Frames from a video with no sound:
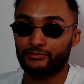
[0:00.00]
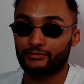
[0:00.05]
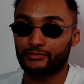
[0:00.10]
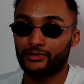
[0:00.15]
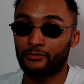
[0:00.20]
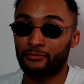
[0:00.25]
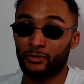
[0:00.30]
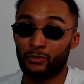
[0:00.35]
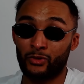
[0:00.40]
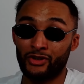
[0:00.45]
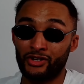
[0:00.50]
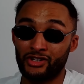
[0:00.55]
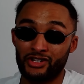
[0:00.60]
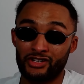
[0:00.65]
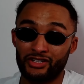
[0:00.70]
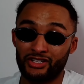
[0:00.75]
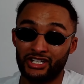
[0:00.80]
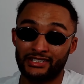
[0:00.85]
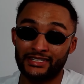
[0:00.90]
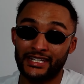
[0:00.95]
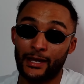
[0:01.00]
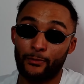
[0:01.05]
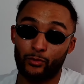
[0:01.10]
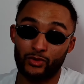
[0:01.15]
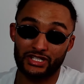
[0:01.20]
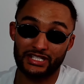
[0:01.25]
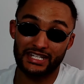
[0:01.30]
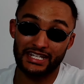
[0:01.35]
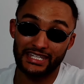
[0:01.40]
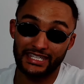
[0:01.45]
Number one, your dad
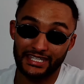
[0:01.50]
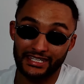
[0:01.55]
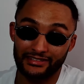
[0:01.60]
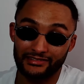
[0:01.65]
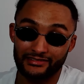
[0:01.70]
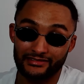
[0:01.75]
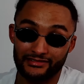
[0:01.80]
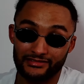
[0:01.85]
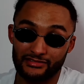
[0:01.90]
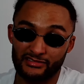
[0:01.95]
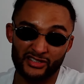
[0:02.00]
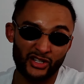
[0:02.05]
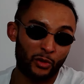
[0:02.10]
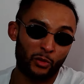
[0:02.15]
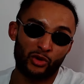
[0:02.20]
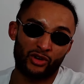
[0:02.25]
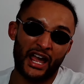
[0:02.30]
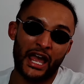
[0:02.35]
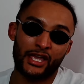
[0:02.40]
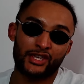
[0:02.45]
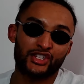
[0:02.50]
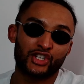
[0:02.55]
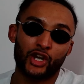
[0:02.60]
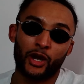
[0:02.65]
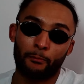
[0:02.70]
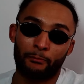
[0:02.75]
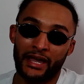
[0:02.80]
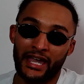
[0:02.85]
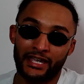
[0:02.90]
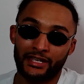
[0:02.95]
was leaking, so no one actually
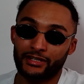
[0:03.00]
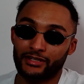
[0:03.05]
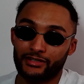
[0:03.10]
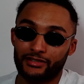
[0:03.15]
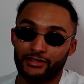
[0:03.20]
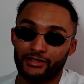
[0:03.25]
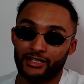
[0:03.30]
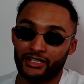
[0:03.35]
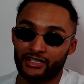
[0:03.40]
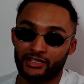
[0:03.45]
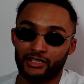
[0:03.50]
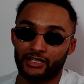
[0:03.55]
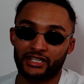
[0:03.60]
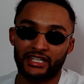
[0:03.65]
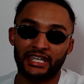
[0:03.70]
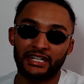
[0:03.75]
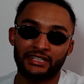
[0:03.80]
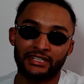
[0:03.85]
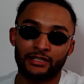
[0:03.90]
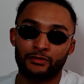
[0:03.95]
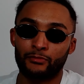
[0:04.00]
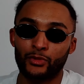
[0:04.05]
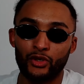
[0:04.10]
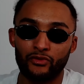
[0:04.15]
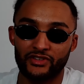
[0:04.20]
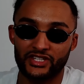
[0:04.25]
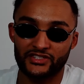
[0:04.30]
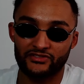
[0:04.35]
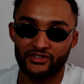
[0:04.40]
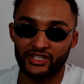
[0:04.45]
got banged. The, the kid didn't
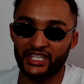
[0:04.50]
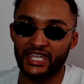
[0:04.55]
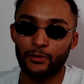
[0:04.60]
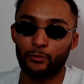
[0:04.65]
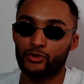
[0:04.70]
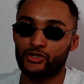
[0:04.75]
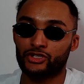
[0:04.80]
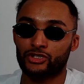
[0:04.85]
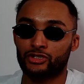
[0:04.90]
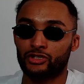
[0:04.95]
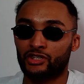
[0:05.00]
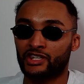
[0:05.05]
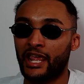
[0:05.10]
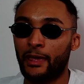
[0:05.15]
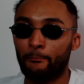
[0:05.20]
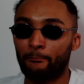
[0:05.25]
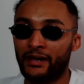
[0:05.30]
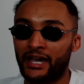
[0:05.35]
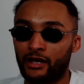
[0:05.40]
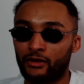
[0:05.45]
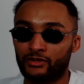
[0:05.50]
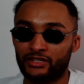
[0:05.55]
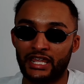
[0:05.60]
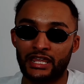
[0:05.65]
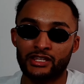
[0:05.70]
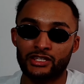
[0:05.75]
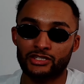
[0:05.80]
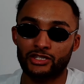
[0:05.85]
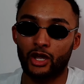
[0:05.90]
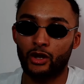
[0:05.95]
move his. The kid was ten pound,
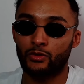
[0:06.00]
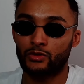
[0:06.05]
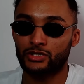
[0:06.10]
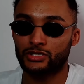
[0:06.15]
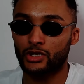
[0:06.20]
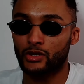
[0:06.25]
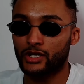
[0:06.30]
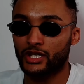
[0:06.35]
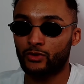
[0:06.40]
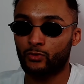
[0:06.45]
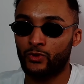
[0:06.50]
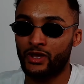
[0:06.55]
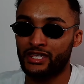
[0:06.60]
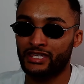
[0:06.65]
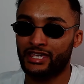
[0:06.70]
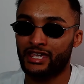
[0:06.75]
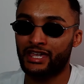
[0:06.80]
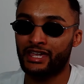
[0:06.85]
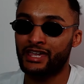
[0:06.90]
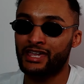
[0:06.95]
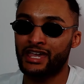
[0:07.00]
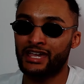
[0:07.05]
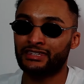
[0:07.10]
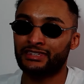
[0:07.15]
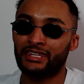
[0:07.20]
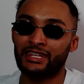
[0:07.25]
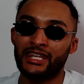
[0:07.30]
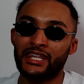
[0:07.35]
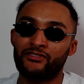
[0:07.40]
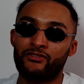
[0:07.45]
ten stone, soaking wet, yeah,
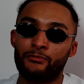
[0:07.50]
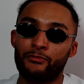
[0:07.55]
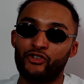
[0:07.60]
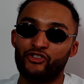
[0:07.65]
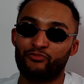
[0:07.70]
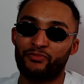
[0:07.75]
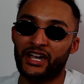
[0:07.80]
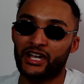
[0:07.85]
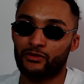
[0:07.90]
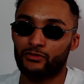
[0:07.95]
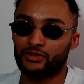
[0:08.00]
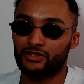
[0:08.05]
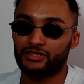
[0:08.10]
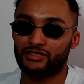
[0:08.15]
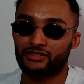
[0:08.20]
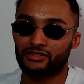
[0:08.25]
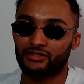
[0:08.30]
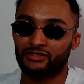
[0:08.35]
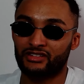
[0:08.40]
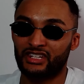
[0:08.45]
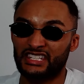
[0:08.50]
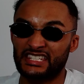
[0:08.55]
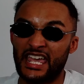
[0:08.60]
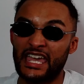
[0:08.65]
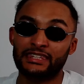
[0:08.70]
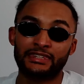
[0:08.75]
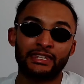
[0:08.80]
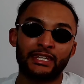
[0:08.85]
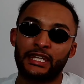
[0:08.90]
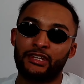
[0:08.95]
and didn't even move backwards. His
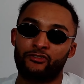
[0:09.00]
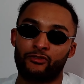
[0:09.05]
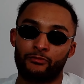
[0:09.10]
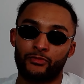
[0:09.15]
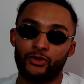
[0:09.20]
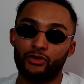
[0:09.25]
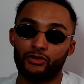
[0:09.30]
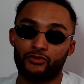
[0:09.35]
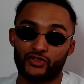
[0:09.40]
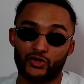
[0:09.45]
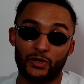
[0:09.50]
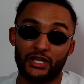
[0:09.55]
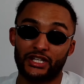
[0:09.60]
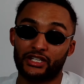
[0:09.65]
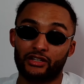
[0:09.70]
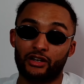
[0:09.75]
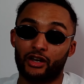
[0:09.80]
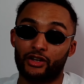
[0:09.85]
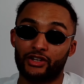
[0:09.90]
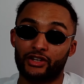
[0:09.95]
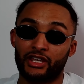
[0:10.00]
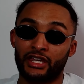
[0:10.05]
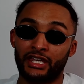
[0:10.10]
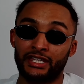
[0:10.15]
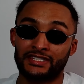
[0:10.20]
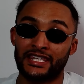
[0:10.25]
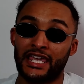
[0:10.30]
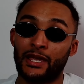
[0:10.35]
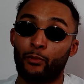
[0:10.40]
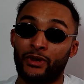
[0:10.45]
head didn't even move. Swear to God,
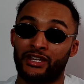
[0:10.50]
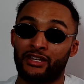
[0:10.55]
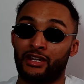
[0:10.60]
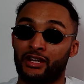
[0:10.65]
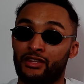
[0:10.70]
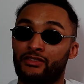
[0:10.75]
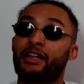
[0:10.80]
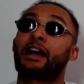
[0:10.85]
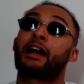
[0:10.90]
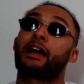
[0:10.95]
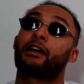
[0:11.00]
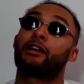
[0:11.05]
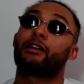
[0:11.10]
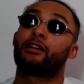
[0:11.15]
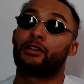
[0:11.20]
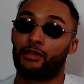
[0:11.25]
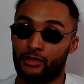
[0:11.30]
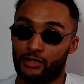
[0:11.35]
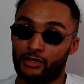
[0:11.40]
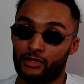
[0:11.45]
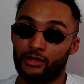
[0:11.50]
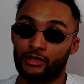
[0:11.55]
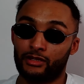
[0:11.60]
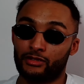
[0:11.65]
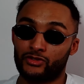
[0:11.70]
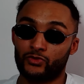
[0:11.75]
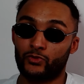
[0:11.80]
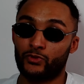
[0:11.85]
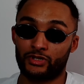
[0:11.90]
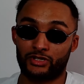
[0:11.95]
his head went like that.
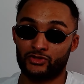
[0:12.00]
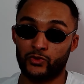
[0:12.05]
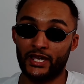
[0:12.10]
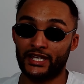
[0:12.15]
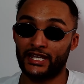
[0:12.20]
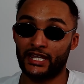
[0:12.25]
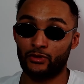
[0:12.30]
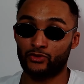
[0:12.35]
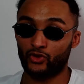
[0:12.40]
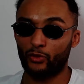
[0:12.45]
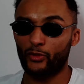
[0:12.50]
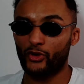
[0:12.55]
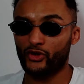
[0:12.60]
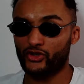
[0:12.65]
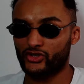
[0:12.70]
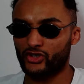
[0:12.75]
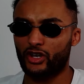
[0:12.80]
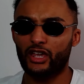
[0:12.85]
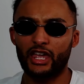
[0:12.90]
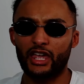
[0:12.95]
Swear, it was almost